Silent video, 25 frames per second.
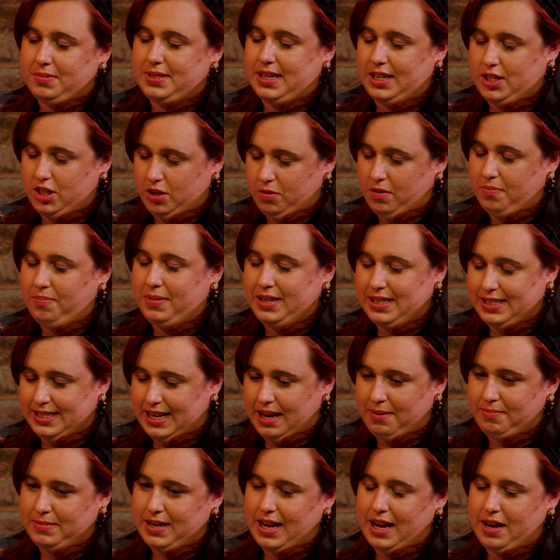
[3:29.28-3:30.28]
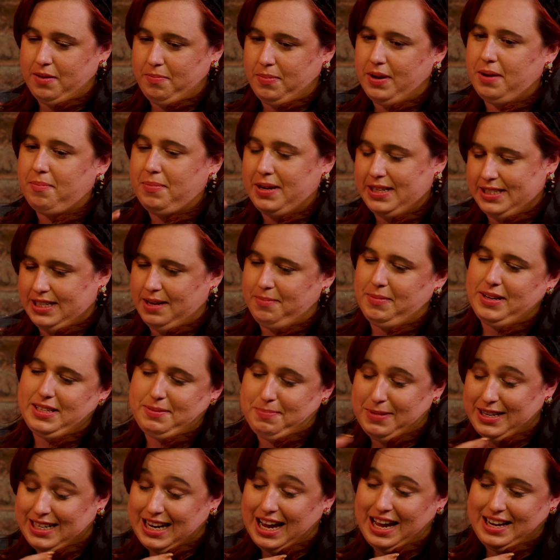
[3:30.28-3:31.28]
actually with my stepdad, but my stepdad's
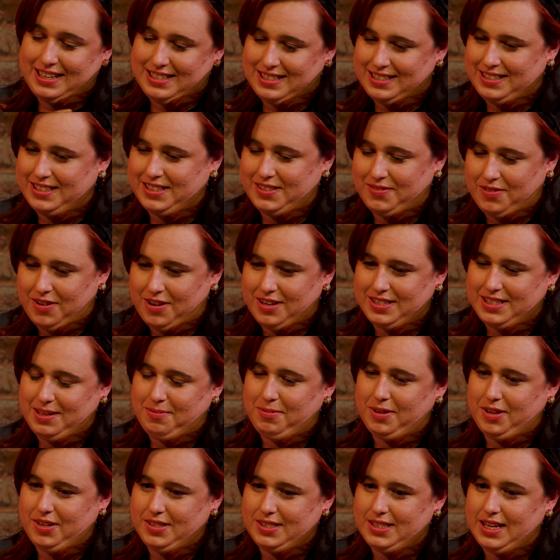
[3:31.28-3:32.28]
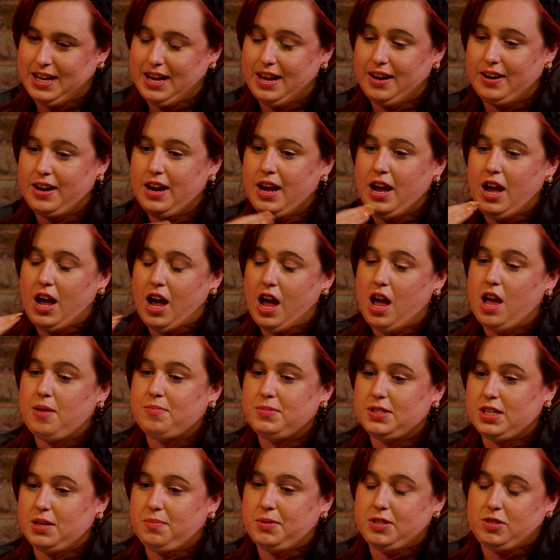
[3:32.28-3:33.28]
my dad as far as I'm concerned.
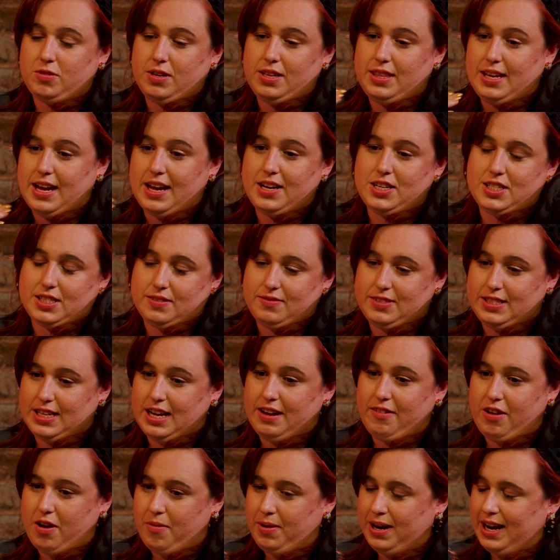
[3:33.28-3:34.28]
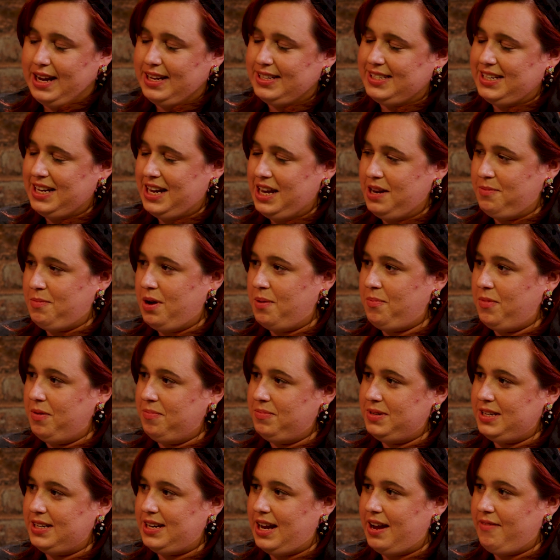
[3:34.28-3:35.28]
So between the ages of 0 and 18, my mum
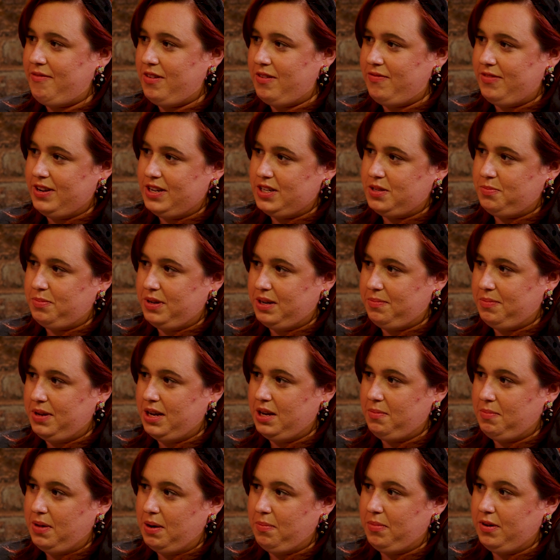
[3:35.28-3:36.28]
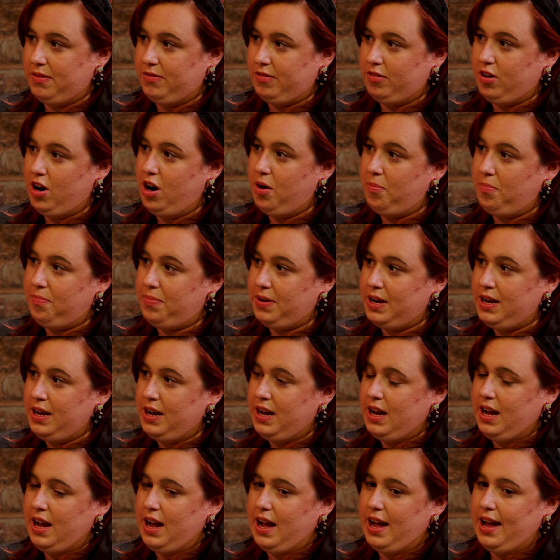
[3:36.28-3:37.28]
did everything to bring me and my brother up.
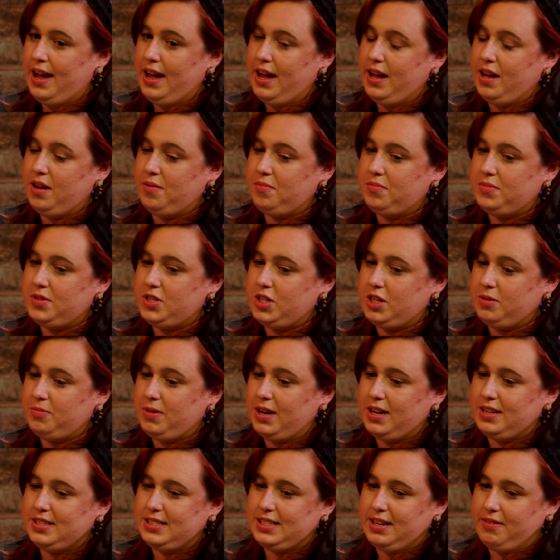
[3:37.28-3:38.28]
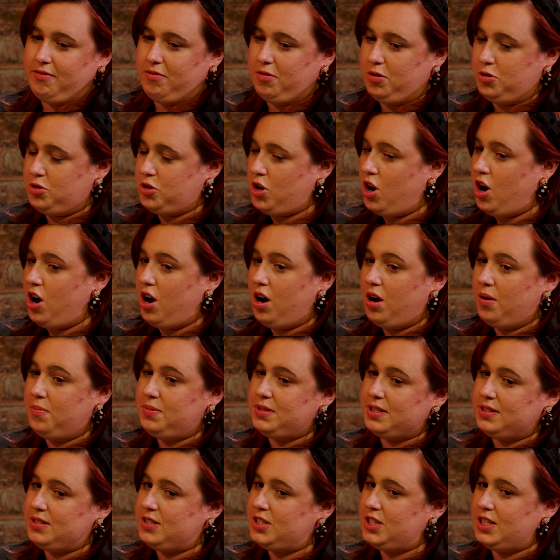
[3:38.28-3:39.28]
She worked several jobs,
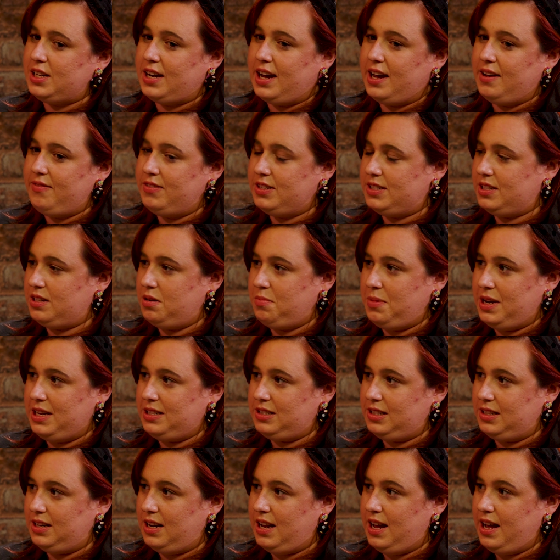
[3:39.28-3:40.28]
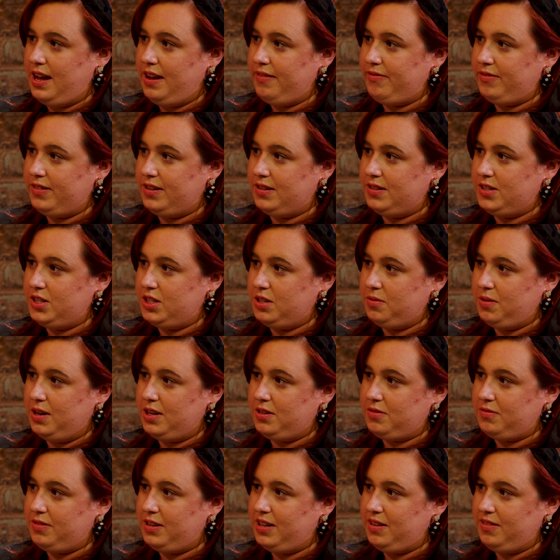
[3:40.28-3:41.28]
and she gave us an amazing life, and she
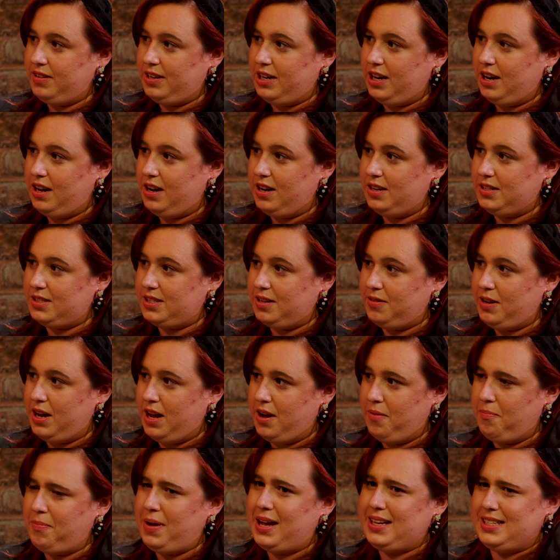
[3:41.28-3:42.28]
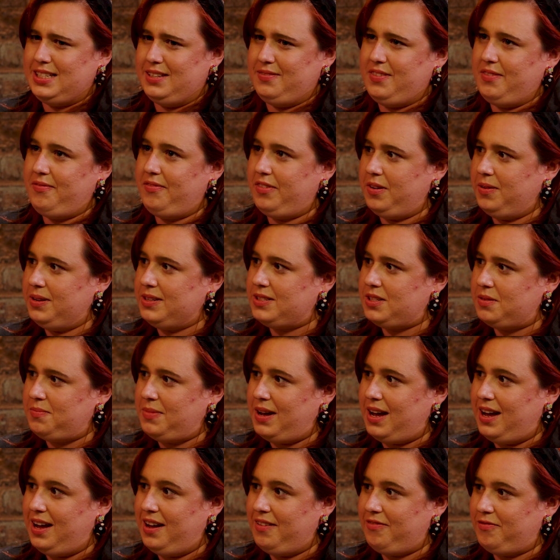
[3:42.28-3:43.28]
worked really, really hard. So yeah, massive influence on my
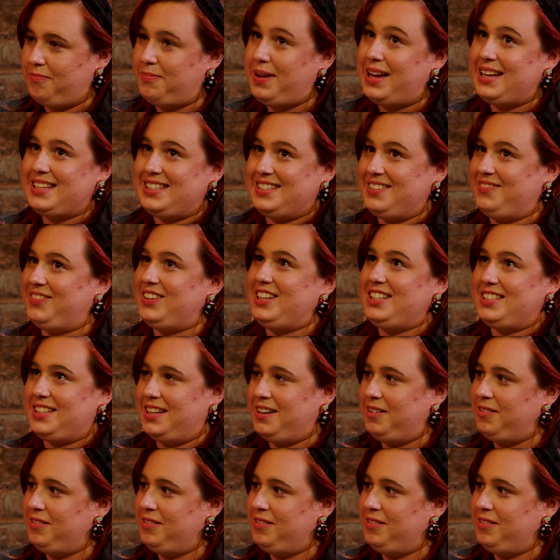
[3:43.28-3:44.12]
life, massively so.